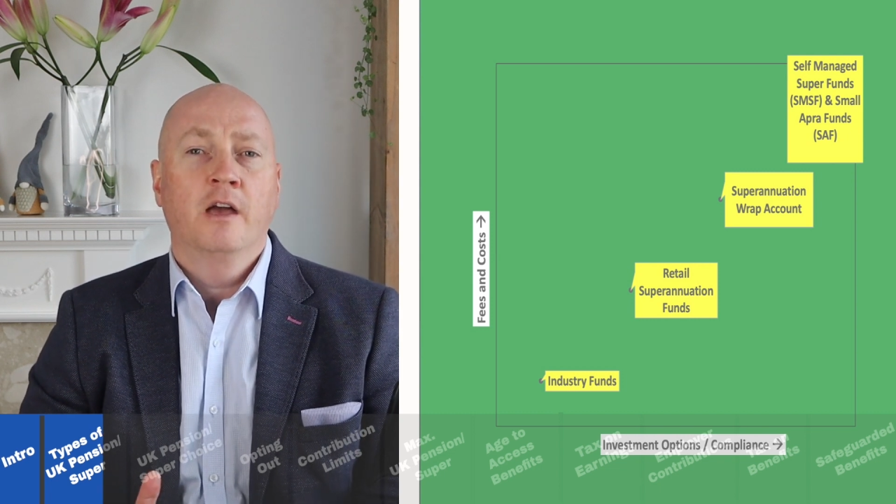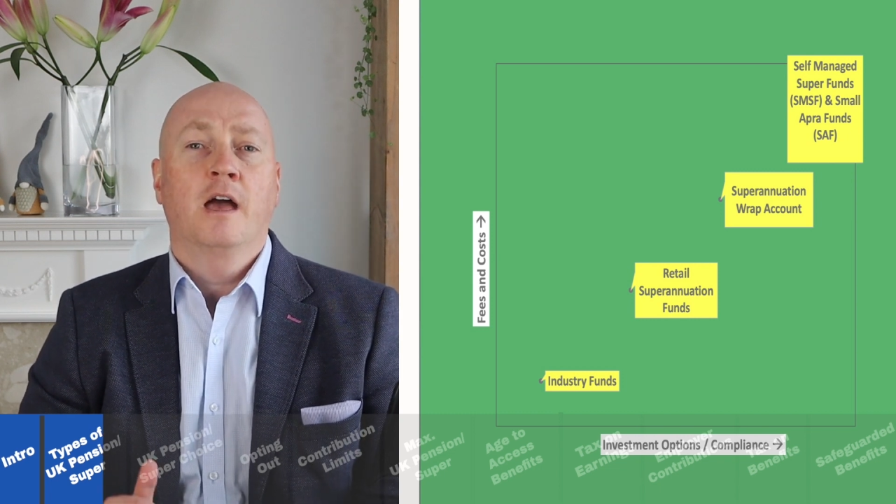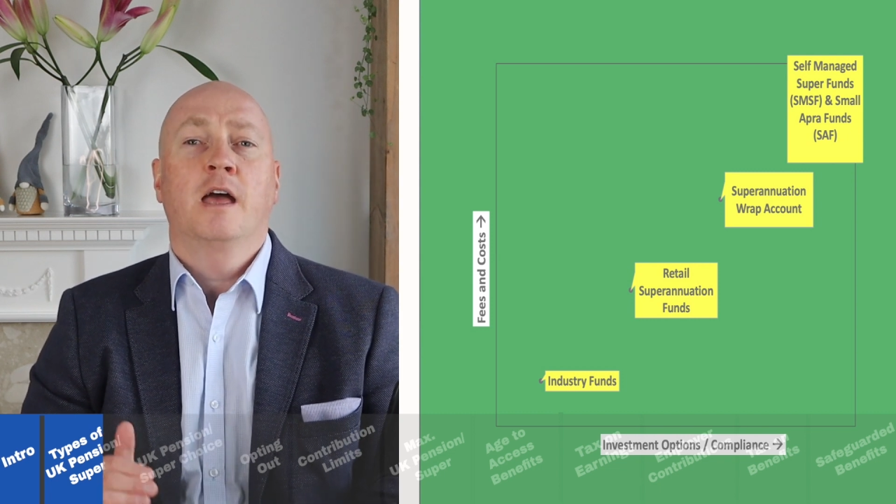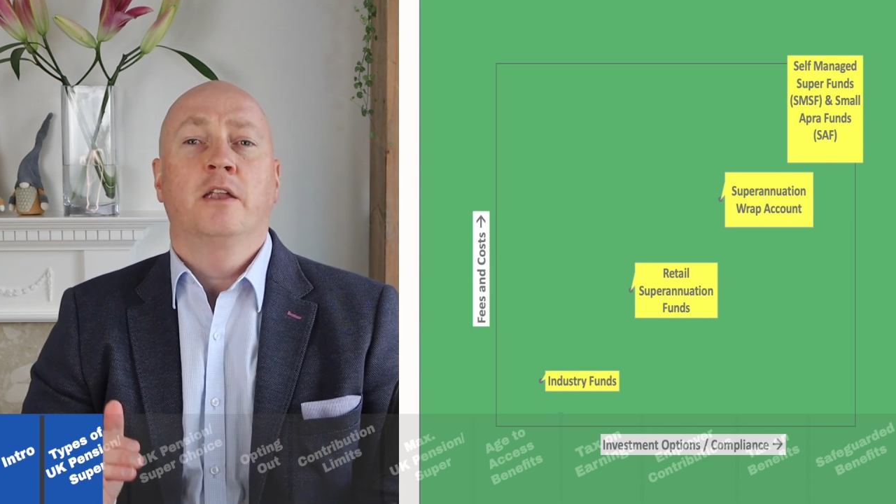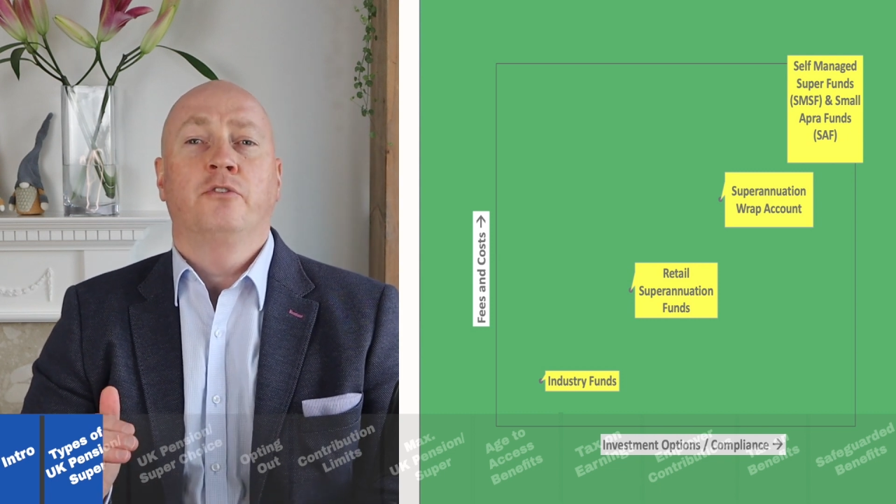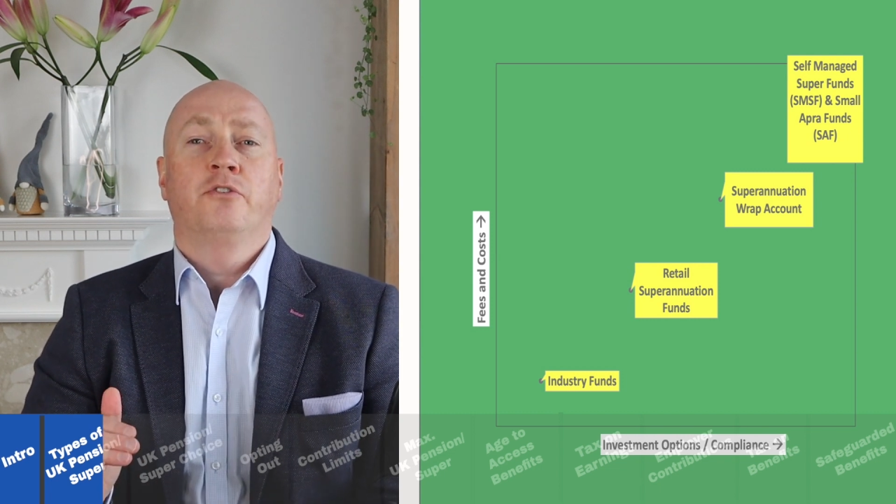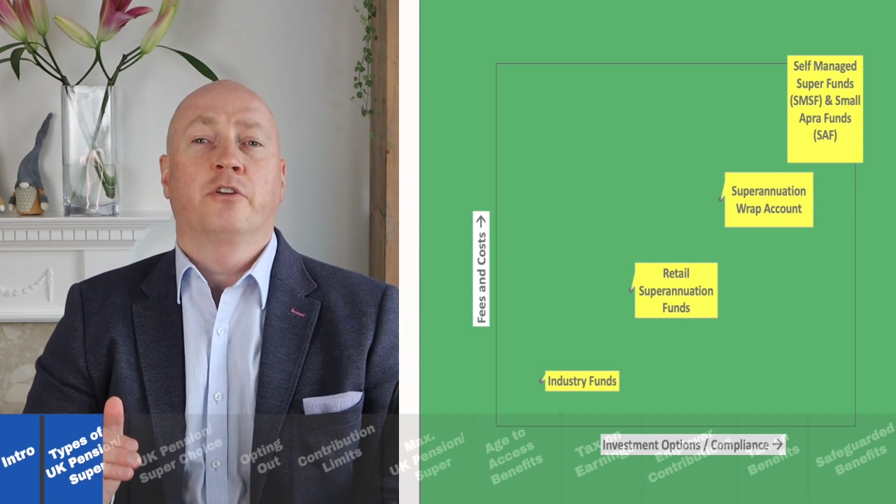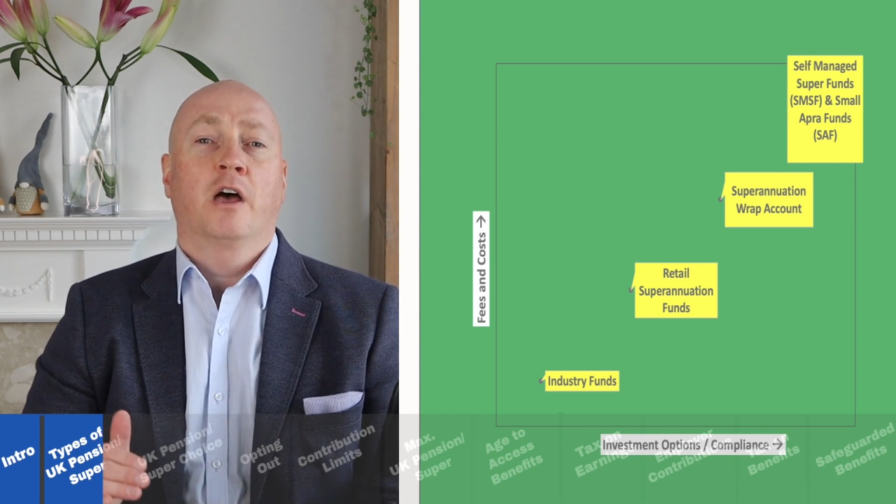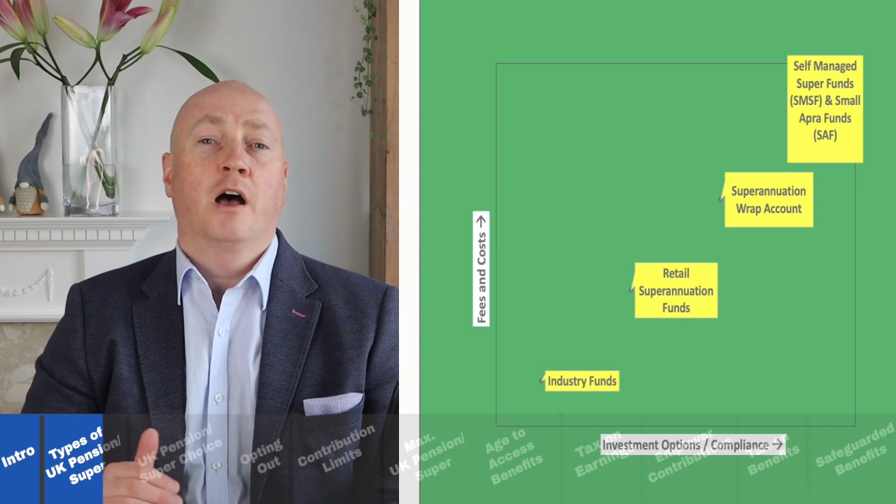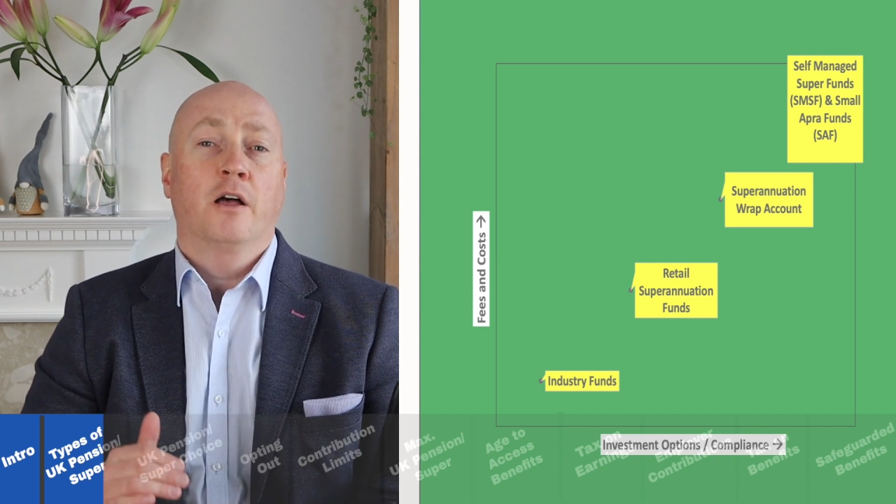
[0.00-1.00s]
and
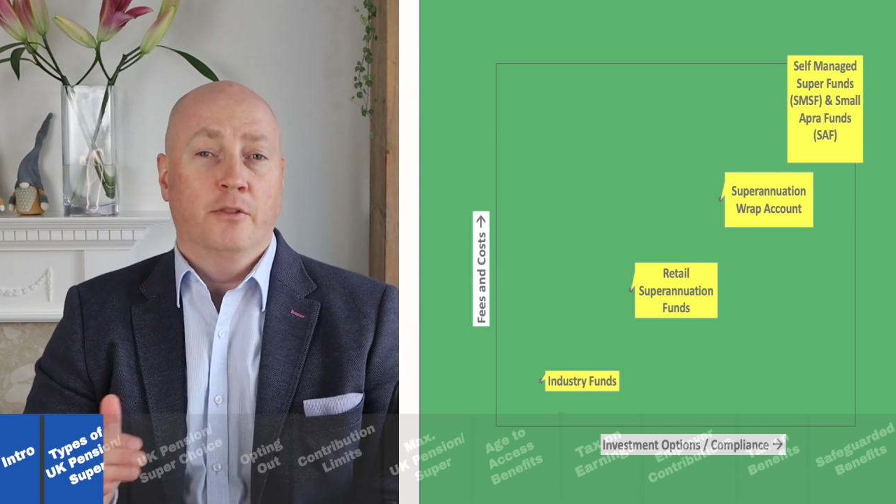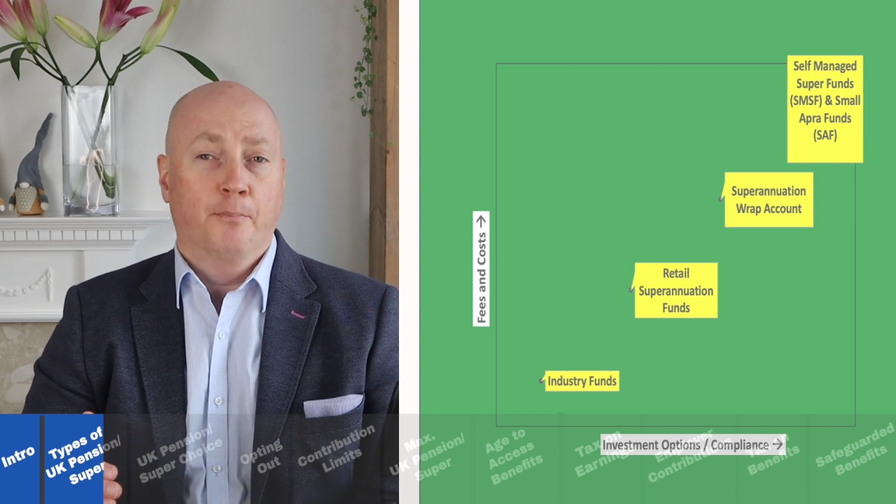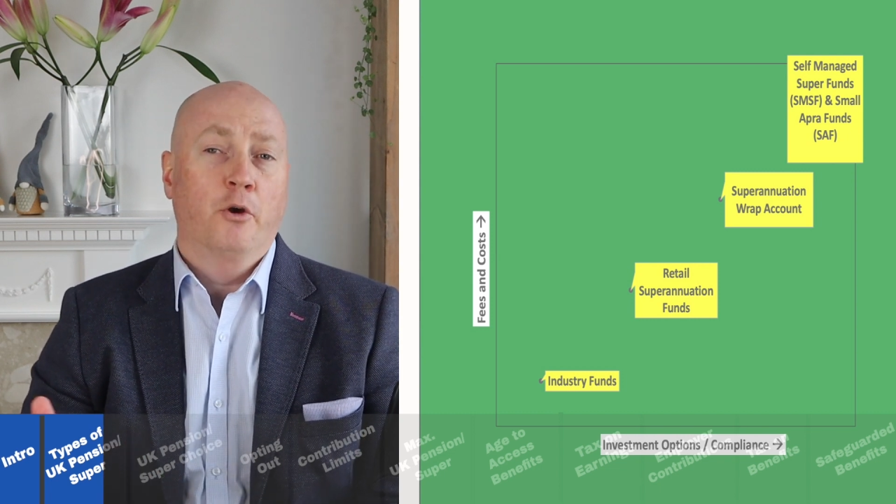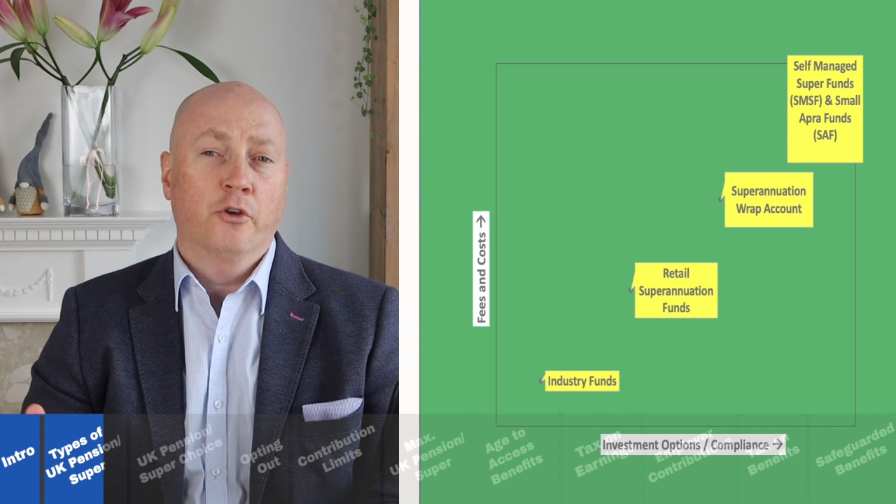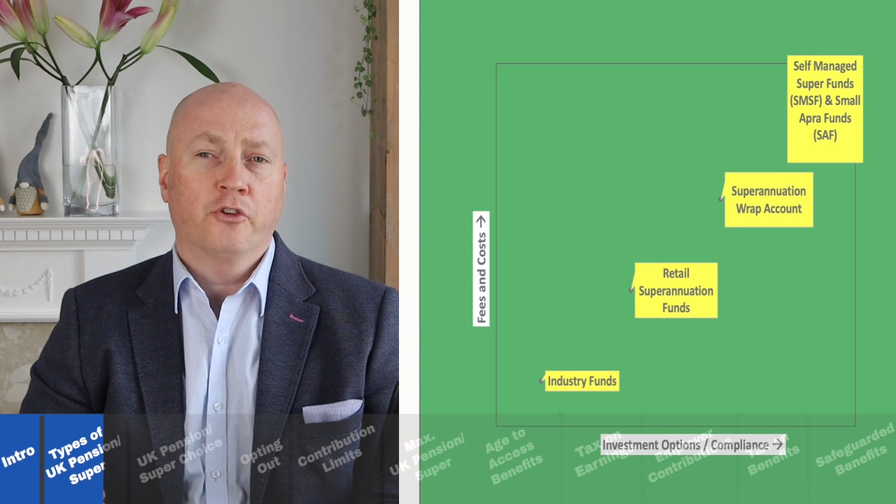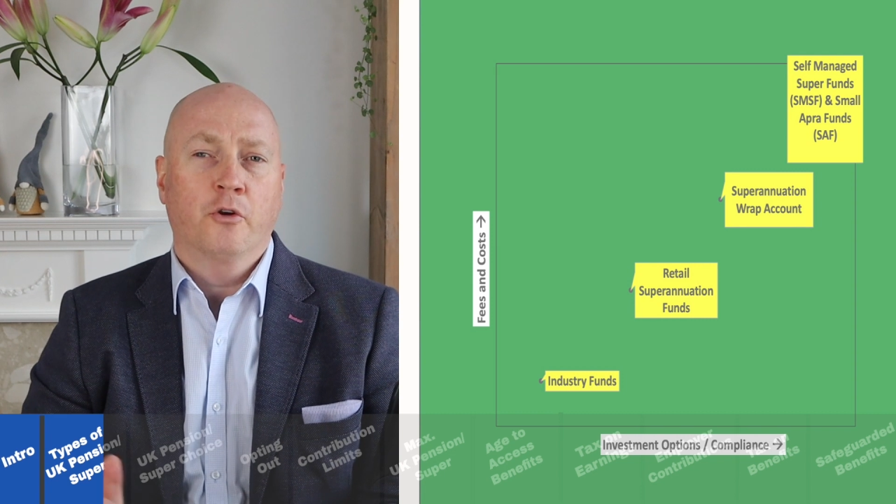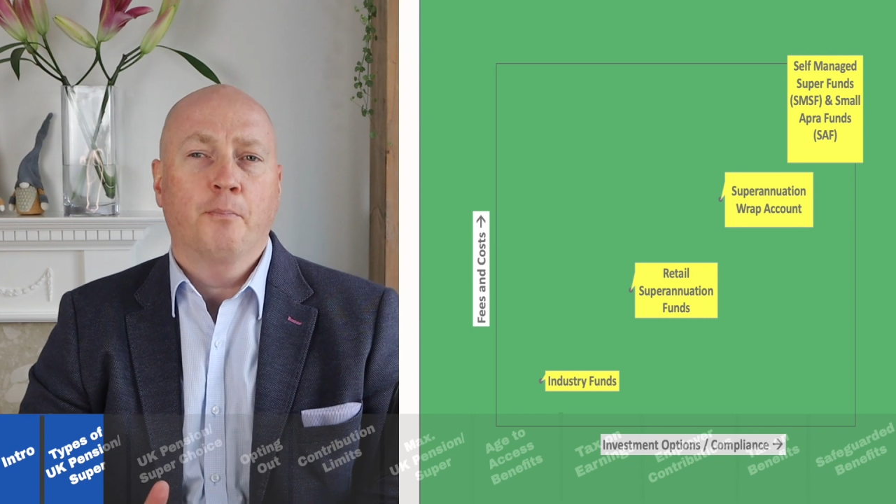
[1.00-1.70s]
the personal